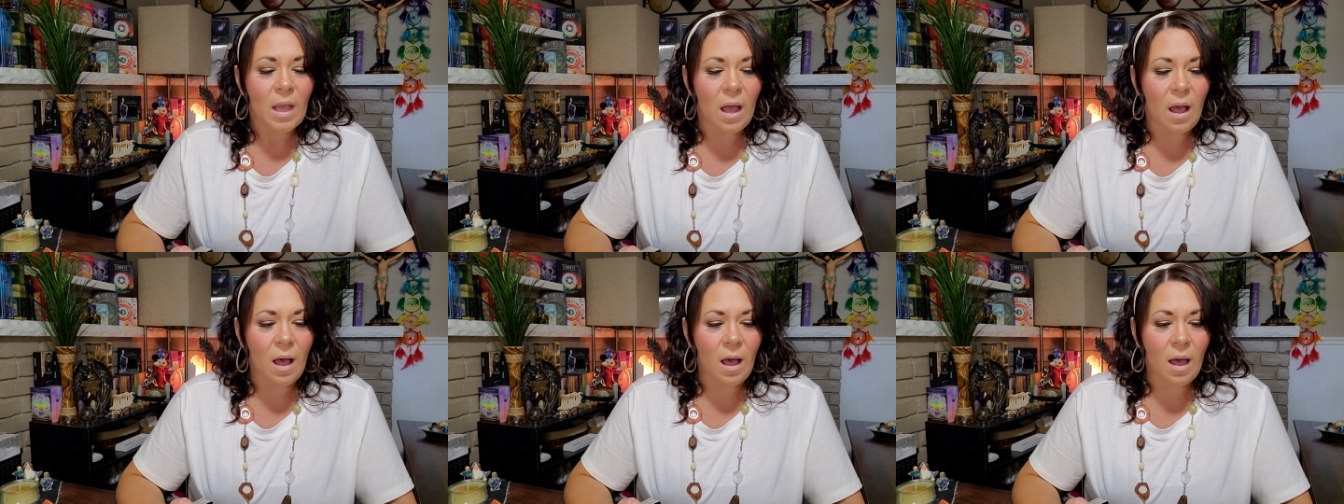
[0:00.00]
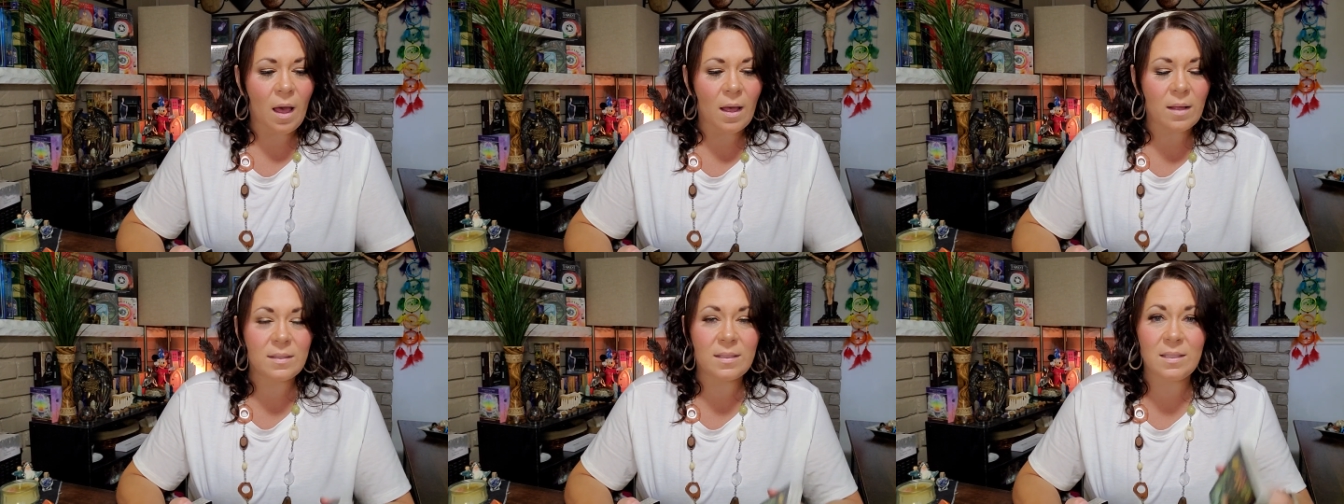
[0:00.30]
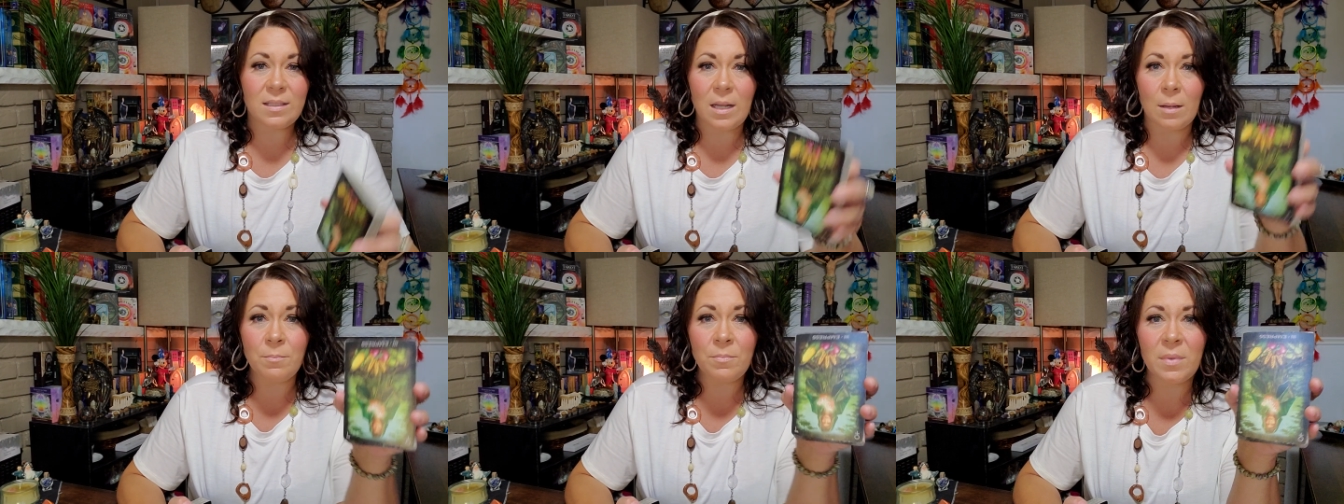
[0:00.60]
uh,
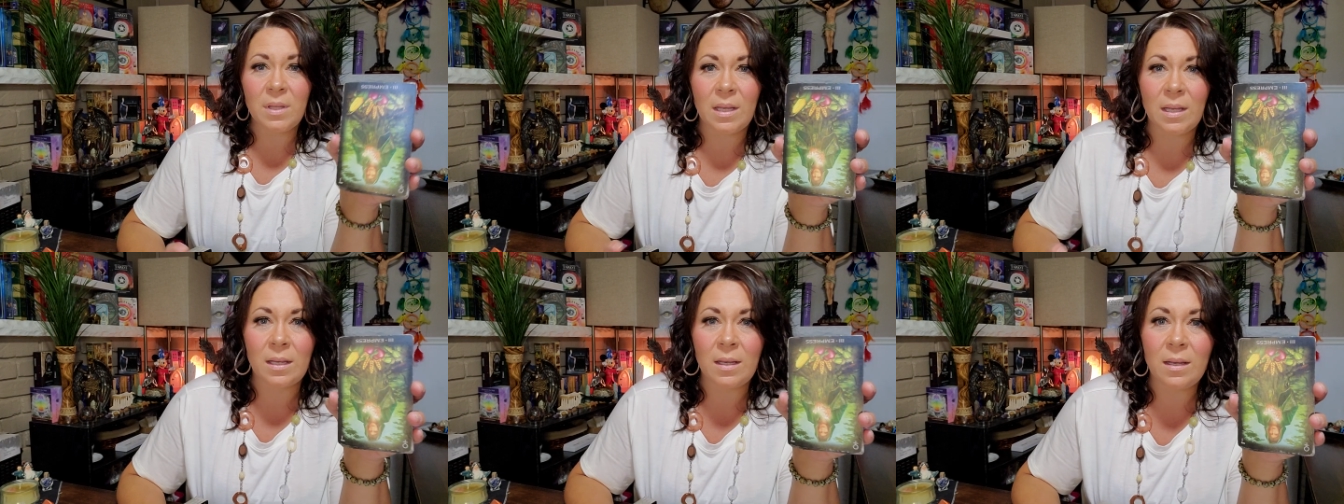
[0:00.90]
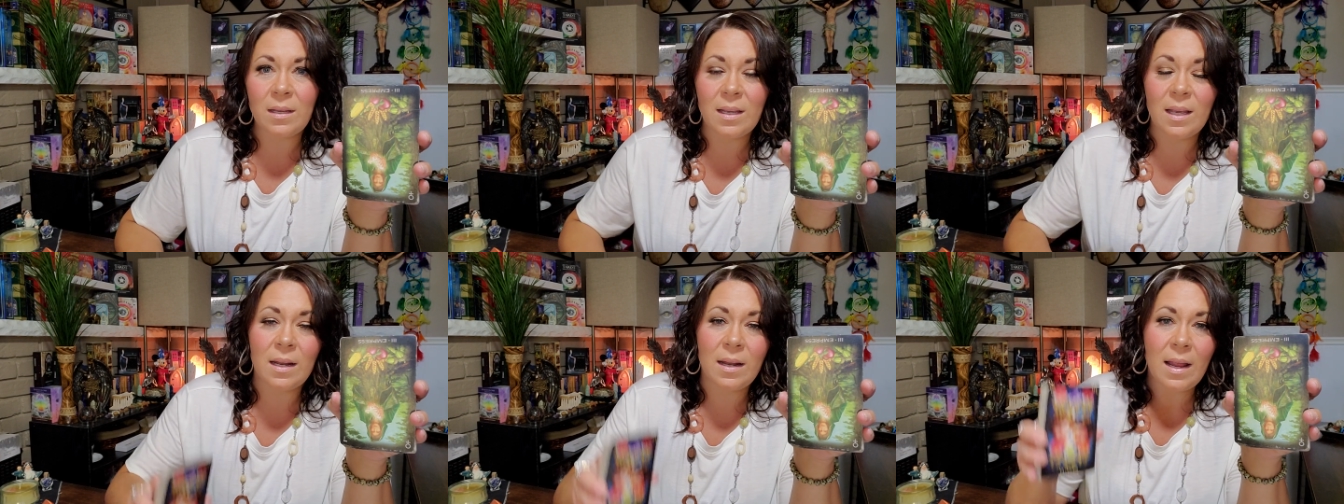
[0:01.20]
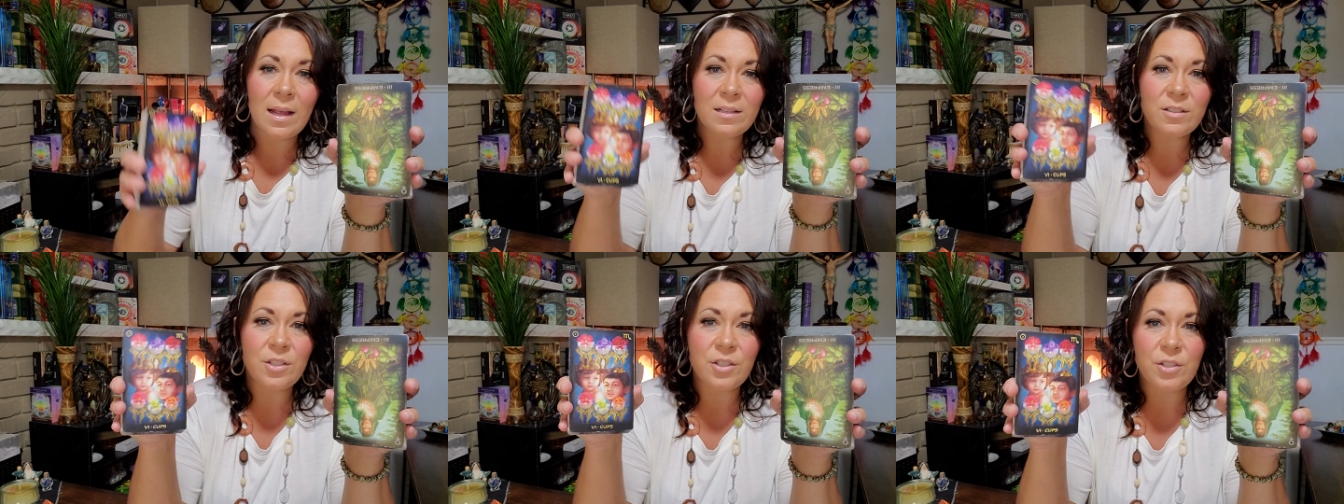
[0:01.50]
something
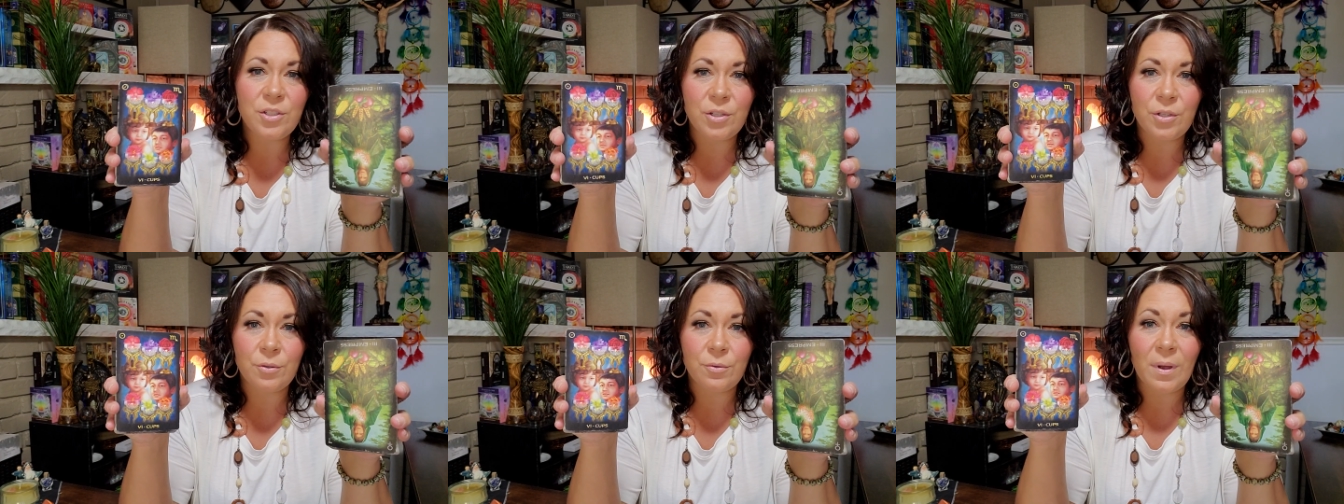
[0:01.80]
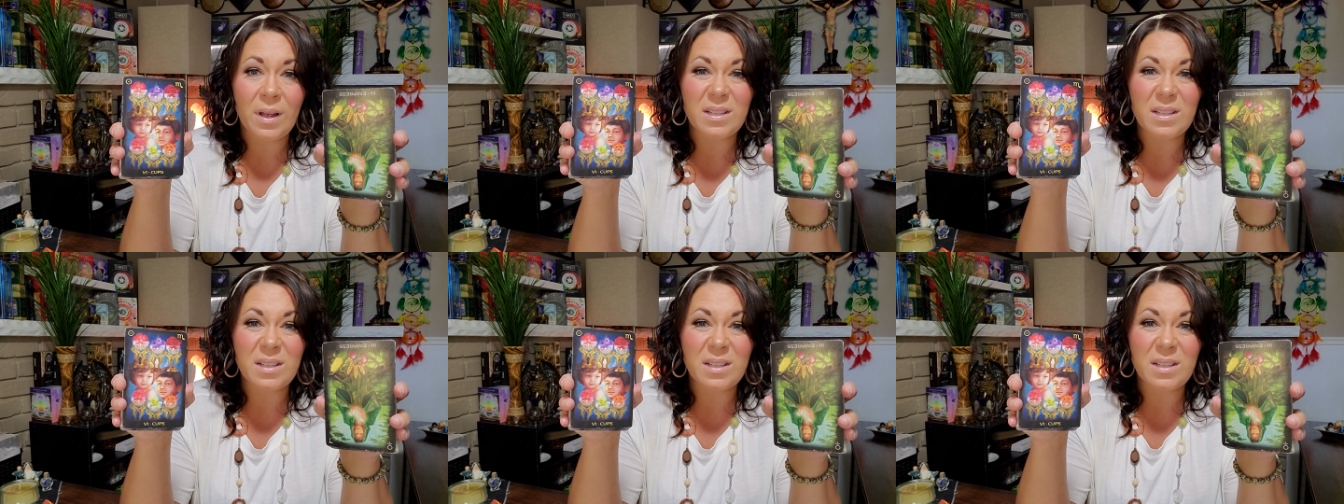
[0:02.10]
connected to